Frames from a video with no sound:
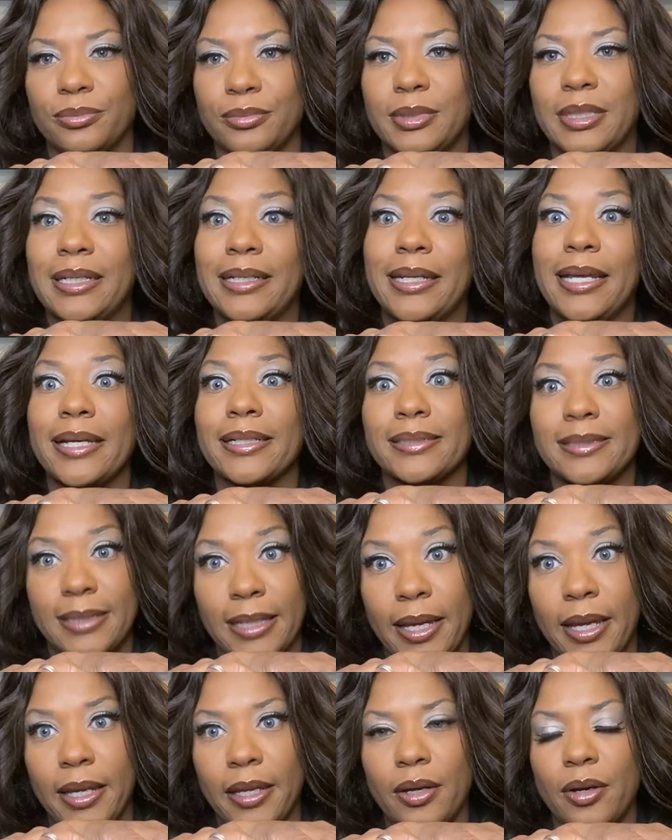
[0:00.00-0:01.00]
the next
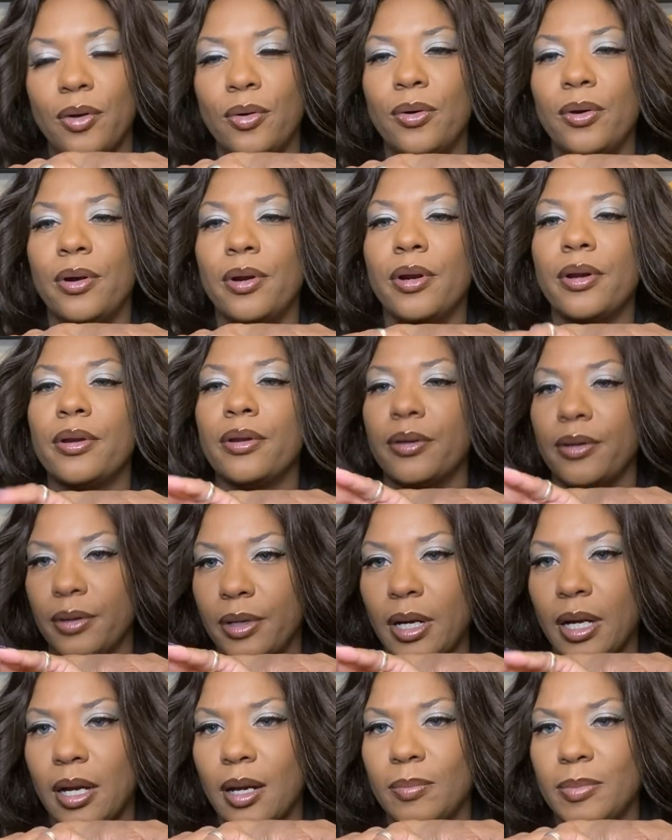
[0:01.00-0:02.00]
day or
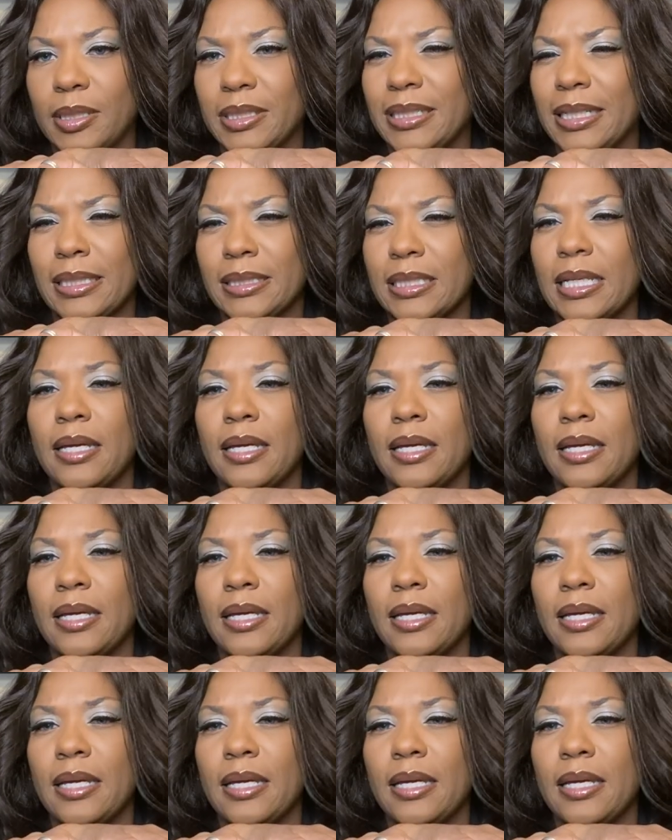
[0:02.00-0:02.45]
a couple of days.